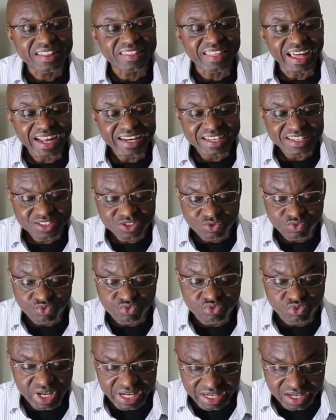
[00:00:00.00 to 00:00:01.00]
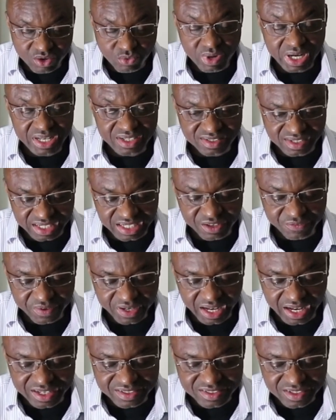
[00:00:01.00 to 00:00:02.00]
That is really, really
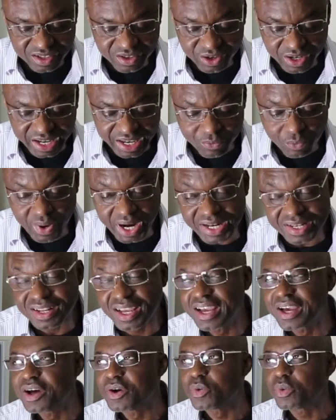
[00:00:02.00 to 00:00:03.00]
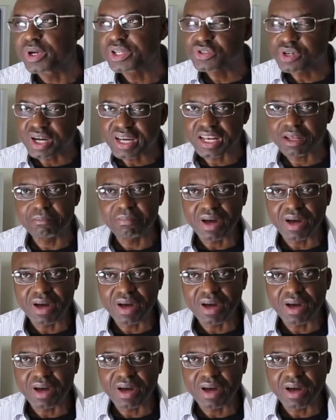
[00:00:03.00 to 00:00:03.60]
significant. Okay, when we're talking